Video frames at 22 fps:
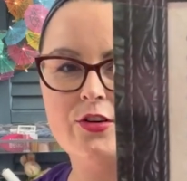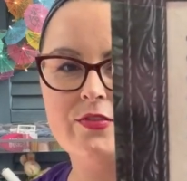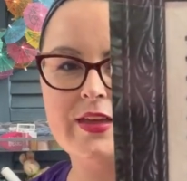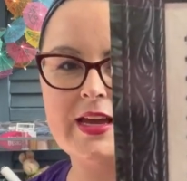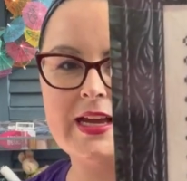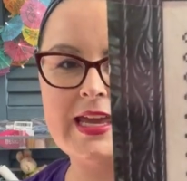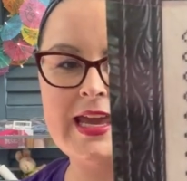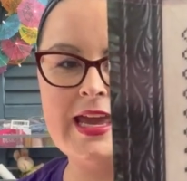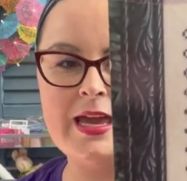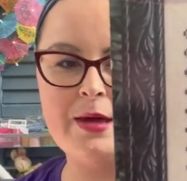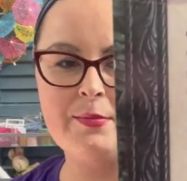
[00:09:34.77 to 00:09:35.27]

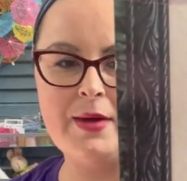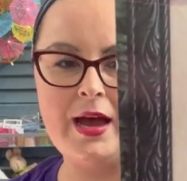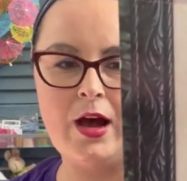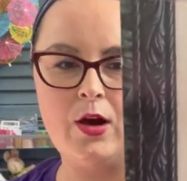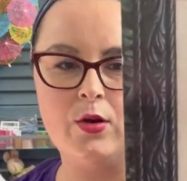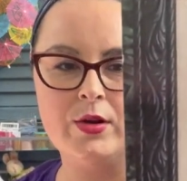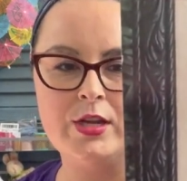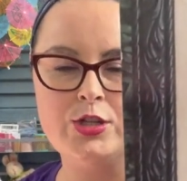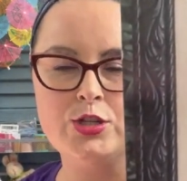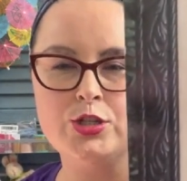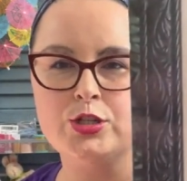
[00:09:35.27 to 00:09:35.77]
that came
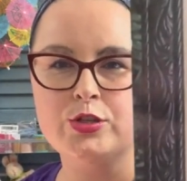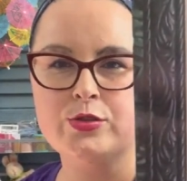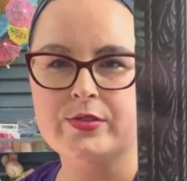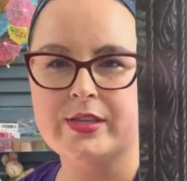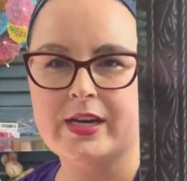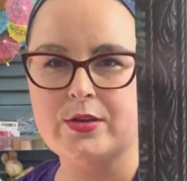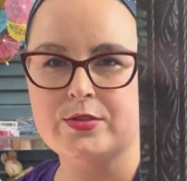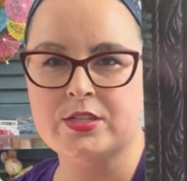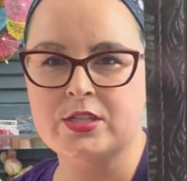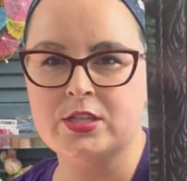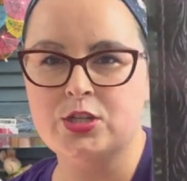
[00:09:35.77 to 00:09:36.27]
out in two
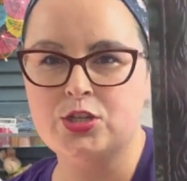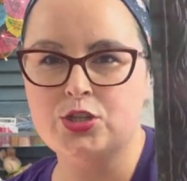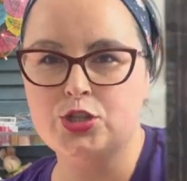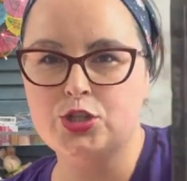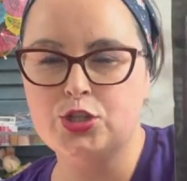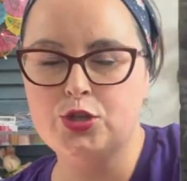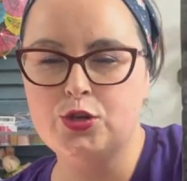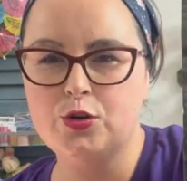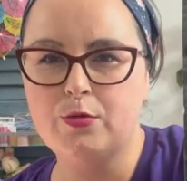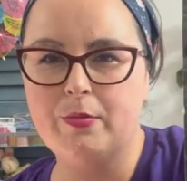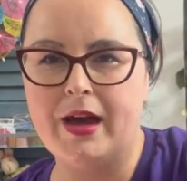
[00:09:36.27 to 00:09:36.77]
thousand
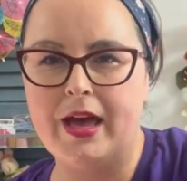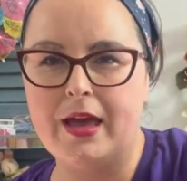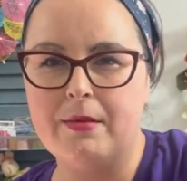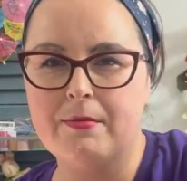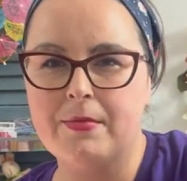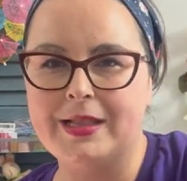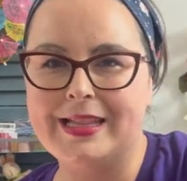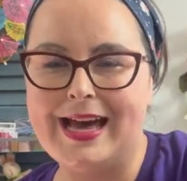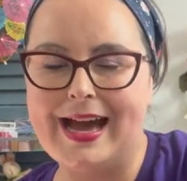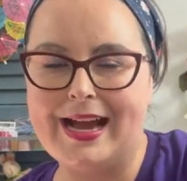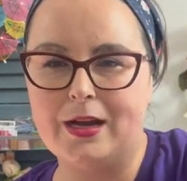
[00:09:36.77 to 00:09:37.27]
two by
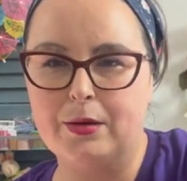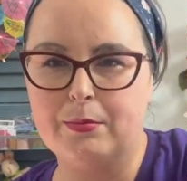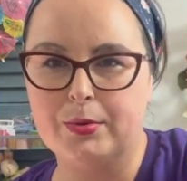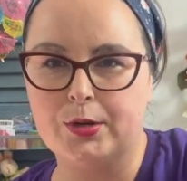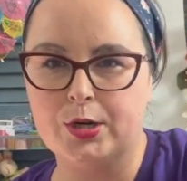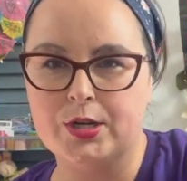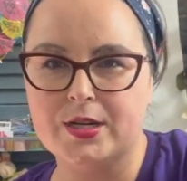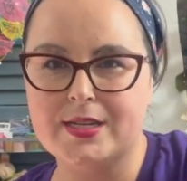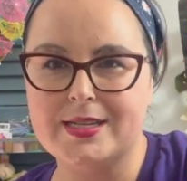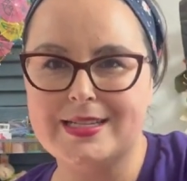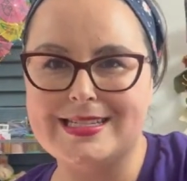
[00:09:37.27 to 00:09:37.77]

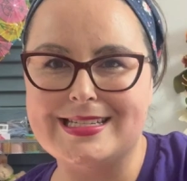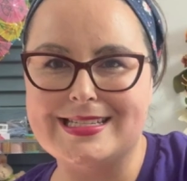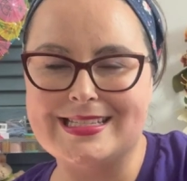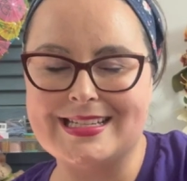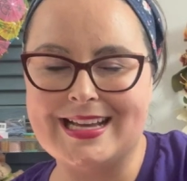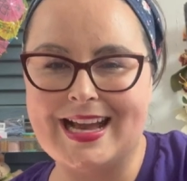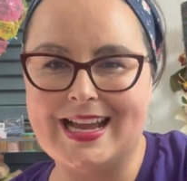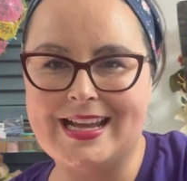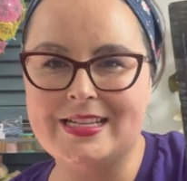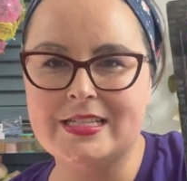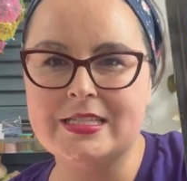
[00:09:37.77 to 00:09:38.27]
Blackbird
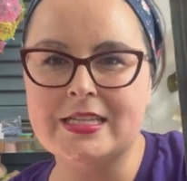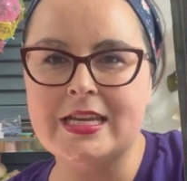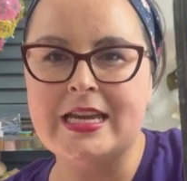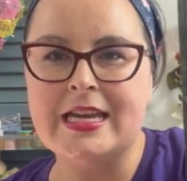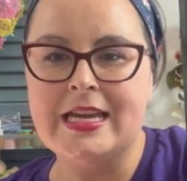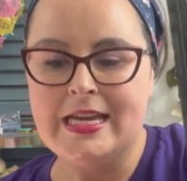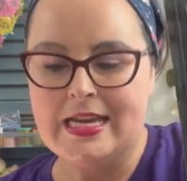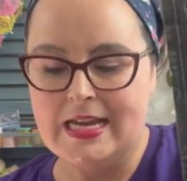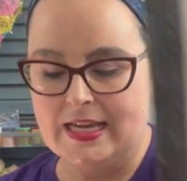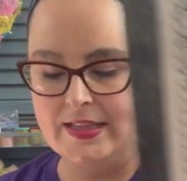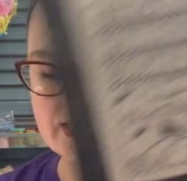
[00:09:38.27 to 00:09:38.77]
Designs.
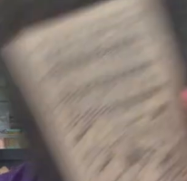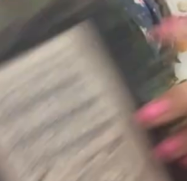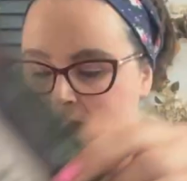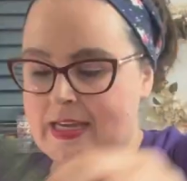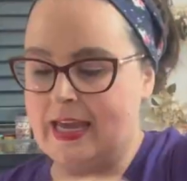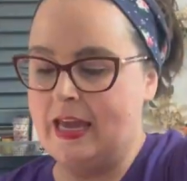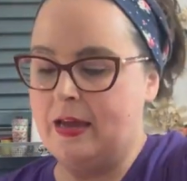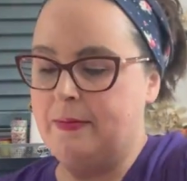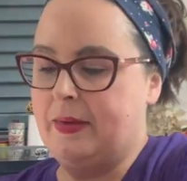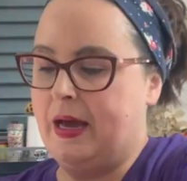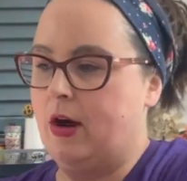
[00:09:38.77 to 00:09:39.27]
This
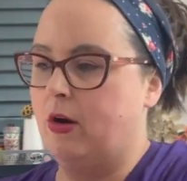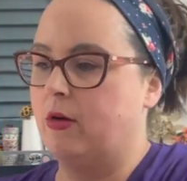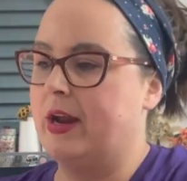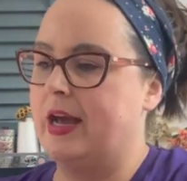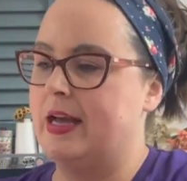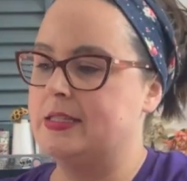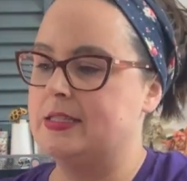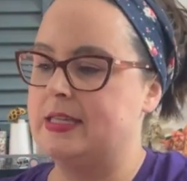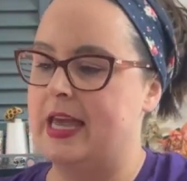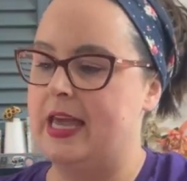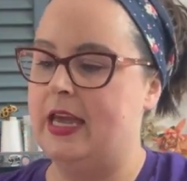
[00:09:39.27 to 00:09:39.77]
came out
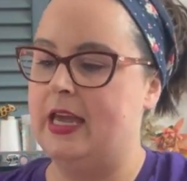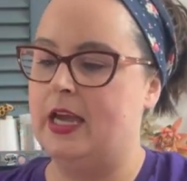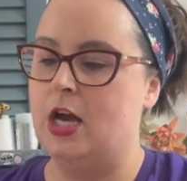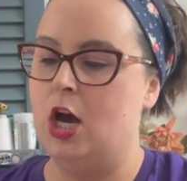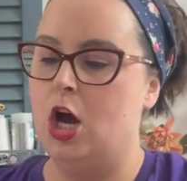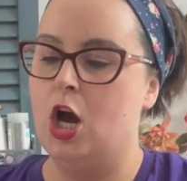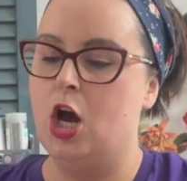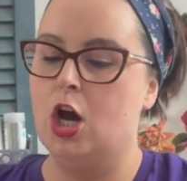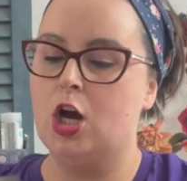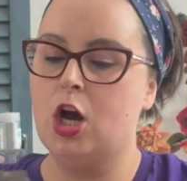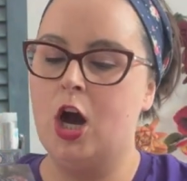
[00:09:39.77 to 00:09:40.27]
as a
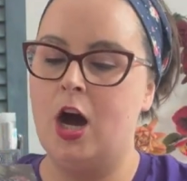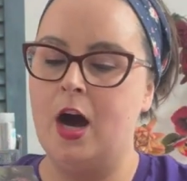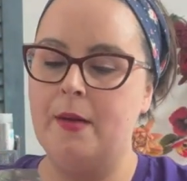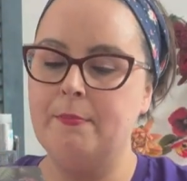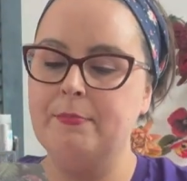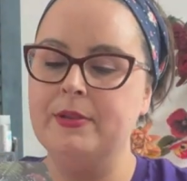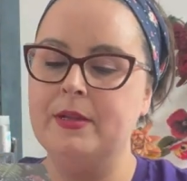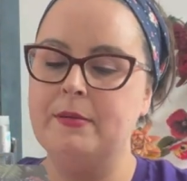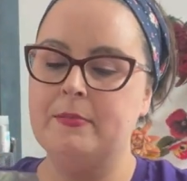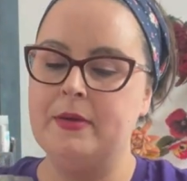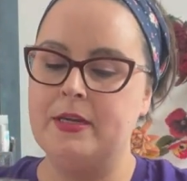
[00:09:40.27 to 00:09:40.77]

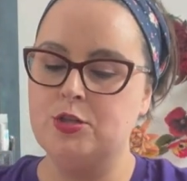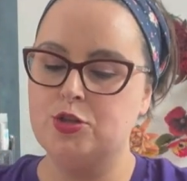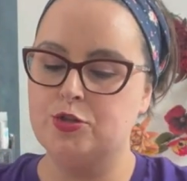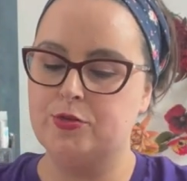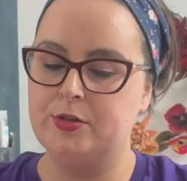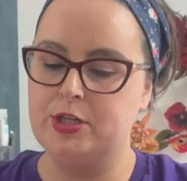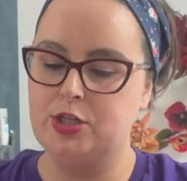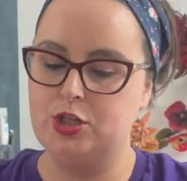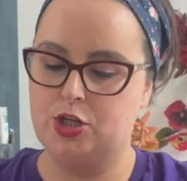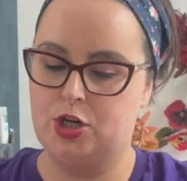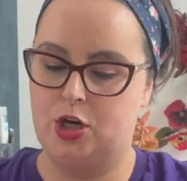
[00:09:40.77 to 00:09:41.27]

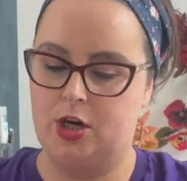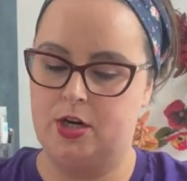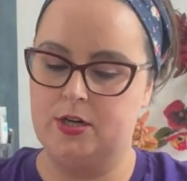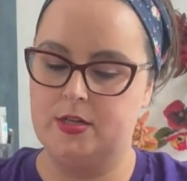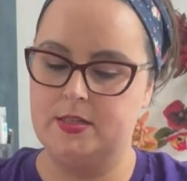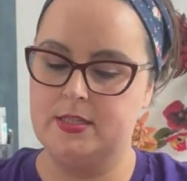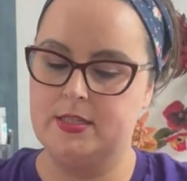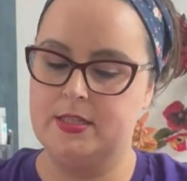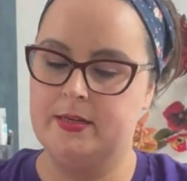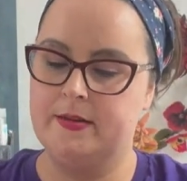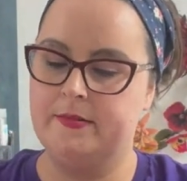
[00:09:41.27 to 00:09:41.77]
complimentary
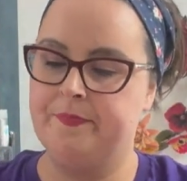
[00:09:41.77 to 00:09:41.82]
chart.